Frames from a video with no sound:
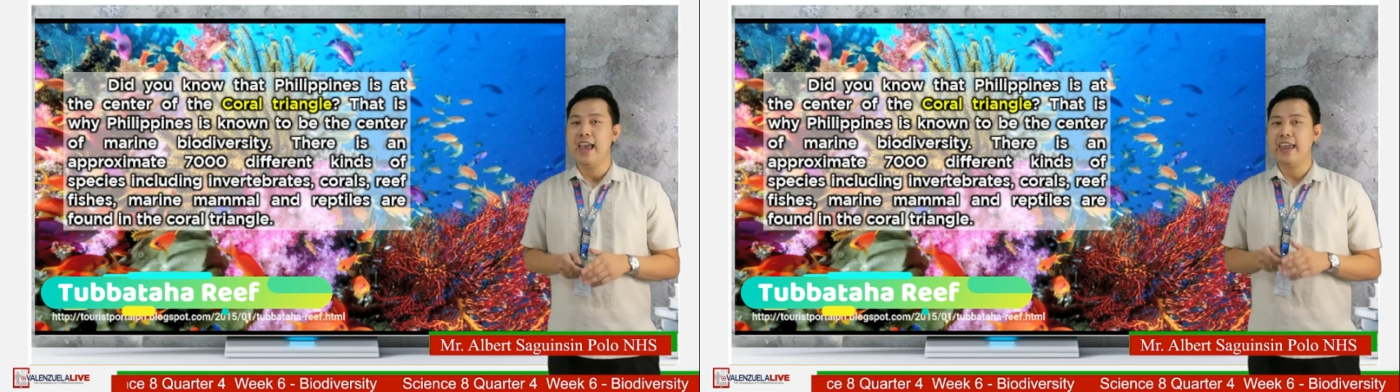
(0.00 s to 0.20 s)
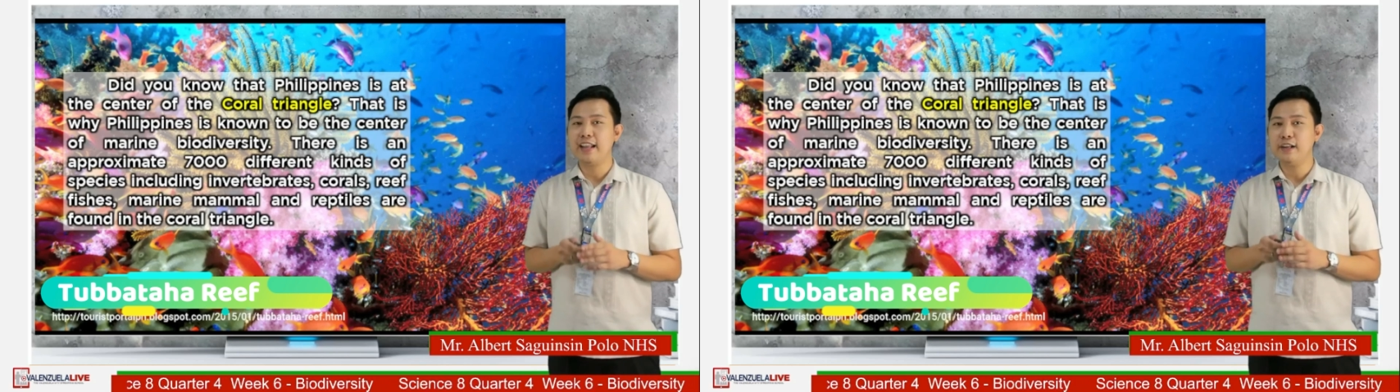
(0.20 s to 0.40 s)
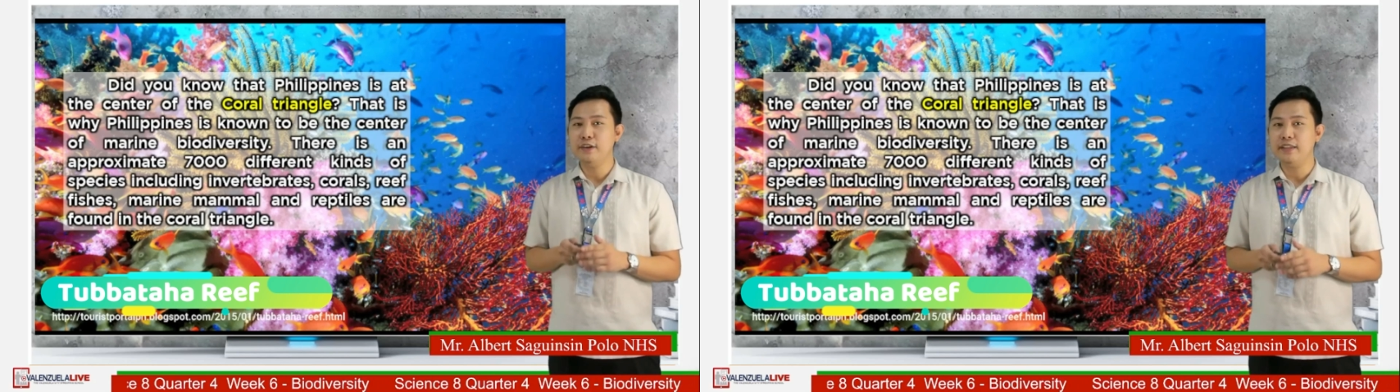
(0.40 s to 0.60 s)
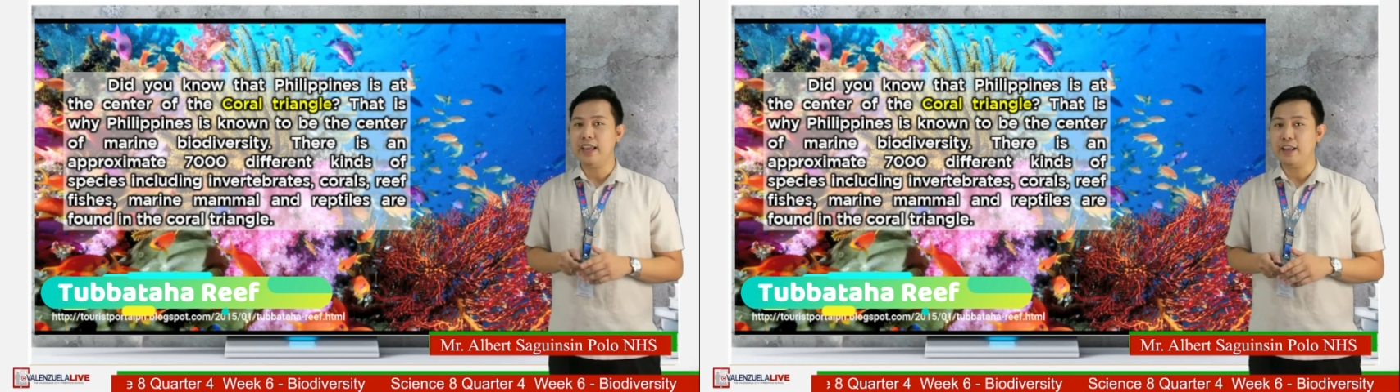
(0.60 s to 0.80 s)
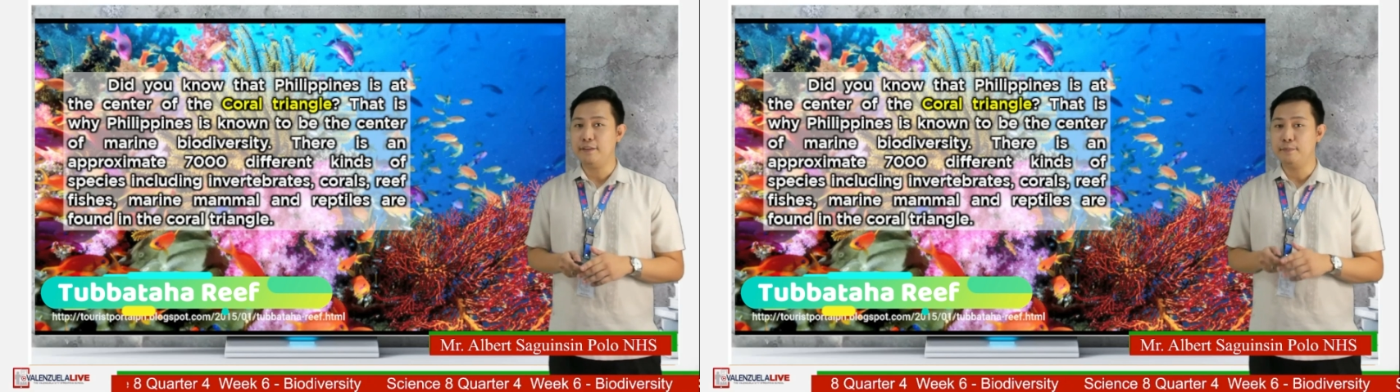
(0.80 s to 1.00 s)
including
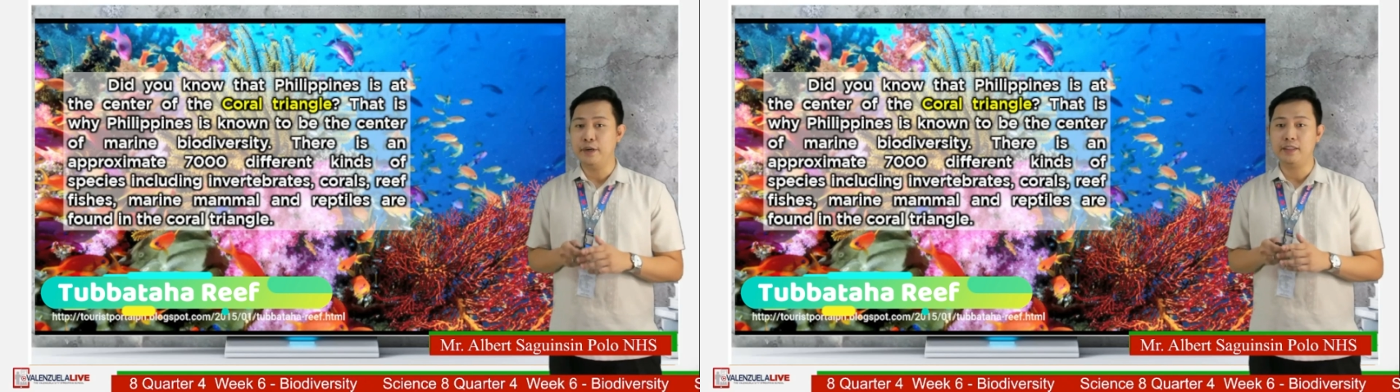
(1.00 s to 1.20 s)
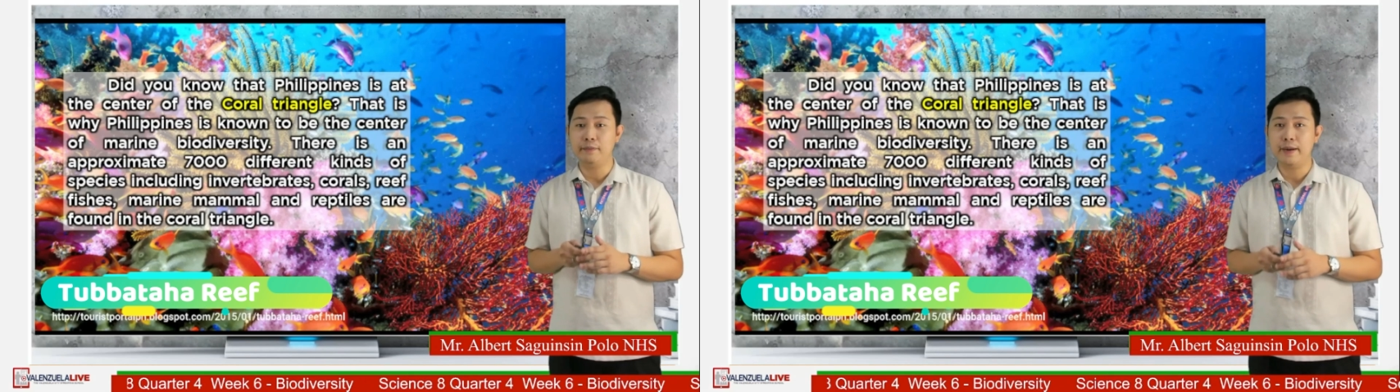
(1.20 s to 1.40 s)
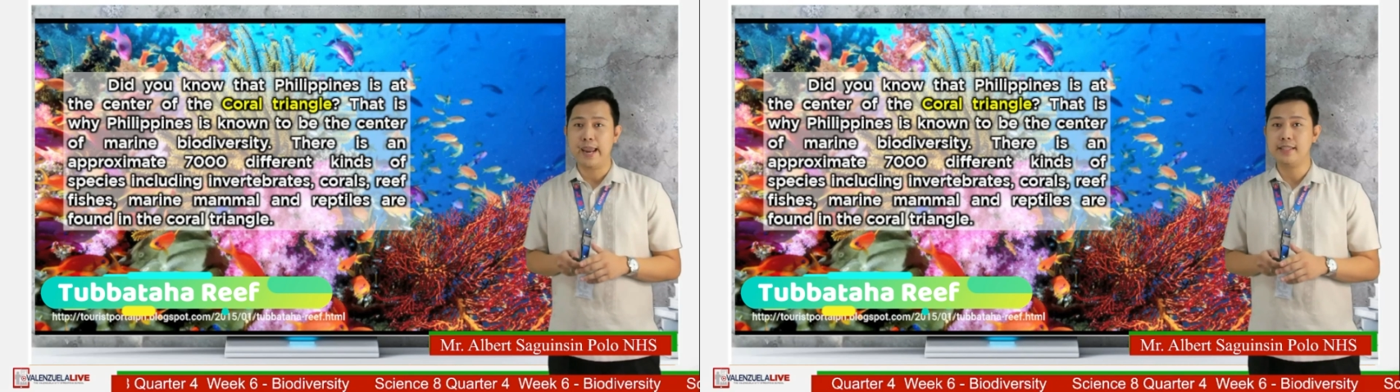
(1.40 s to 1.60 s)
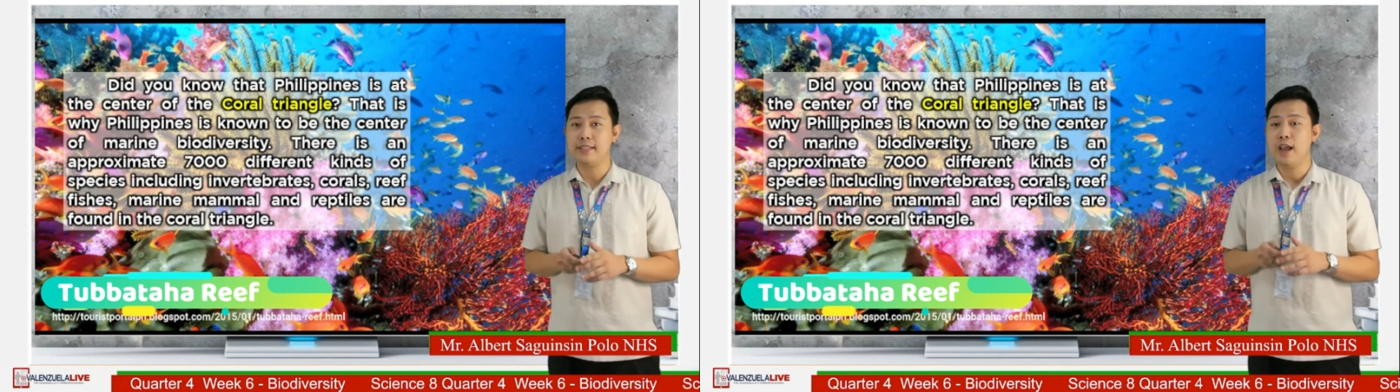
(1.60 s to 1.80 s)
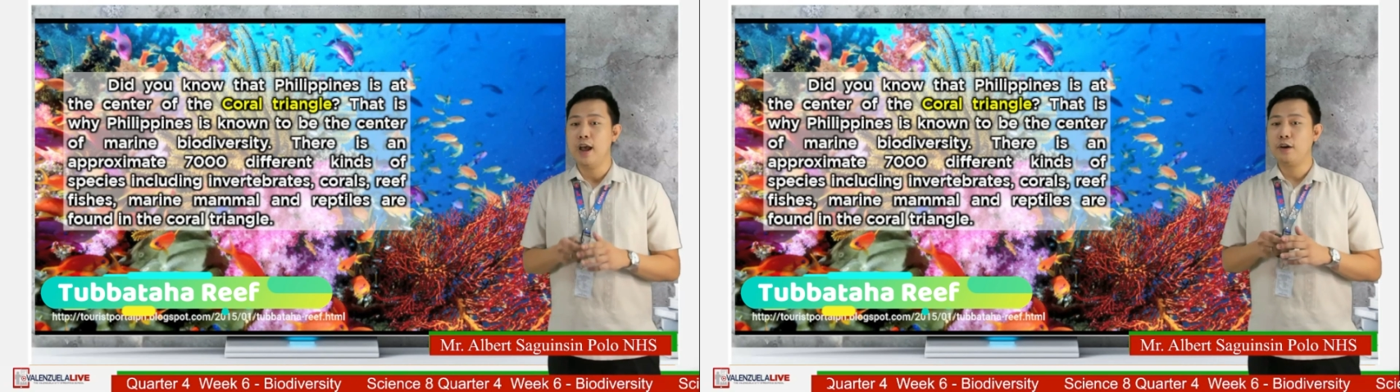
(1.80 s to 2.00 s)
invertebrates,